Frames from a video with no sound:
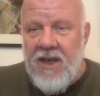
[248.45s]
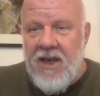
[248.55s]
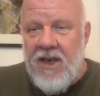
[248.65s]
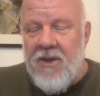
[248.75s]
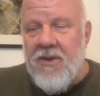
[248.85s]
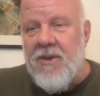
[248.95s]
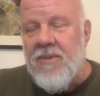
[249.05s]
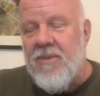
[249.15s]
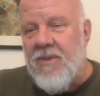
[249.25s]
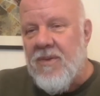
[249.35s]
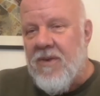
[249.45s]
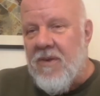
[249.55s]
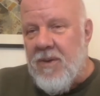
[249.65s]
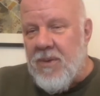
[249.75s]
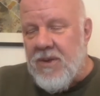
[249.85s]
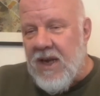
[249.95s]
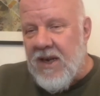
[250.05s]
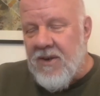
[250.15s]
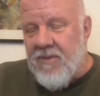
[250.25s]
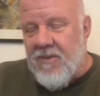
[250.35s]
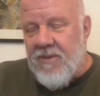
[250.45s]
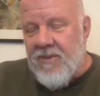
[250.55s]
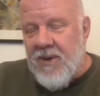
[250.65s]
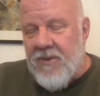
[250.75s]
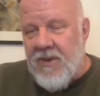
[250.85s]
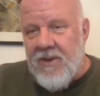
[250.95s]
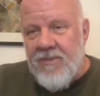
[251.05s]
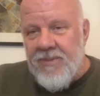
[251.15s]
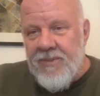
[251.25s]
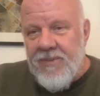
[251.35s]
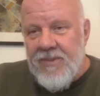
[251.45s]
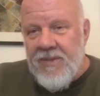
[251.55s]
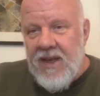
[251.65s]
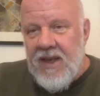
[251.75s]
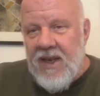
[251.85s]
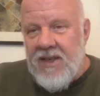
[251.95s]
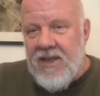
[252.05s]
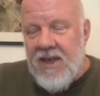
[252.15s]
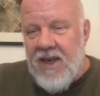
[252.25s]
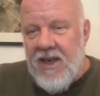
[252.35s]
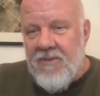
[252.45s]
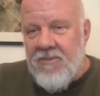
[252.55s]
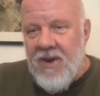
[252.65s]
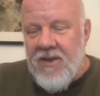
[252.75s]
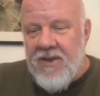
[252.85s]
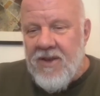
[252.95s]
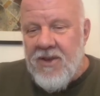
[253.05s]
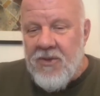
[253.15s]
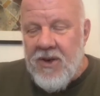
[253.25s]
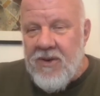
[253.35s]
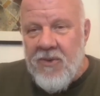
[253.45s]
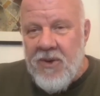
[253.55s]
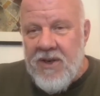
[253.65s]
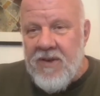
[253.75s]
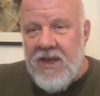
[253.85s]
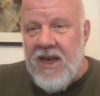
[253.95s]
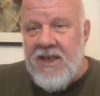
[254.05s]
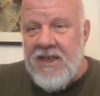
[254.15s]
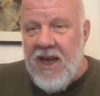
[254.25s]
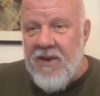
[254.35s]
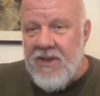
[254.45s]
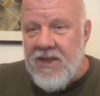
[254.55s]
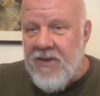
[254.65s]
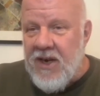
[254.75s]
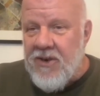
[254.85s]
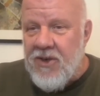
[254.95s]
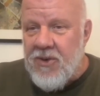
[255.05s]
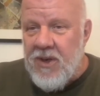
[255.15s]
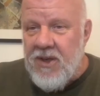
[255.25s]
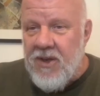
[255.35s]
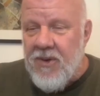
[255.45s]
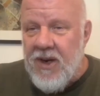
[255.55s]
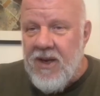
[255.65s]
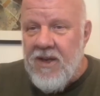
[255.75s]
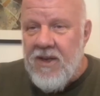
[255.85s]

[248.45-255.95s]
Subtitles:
that 50% of whatever is rather than 347 cases out of a 723.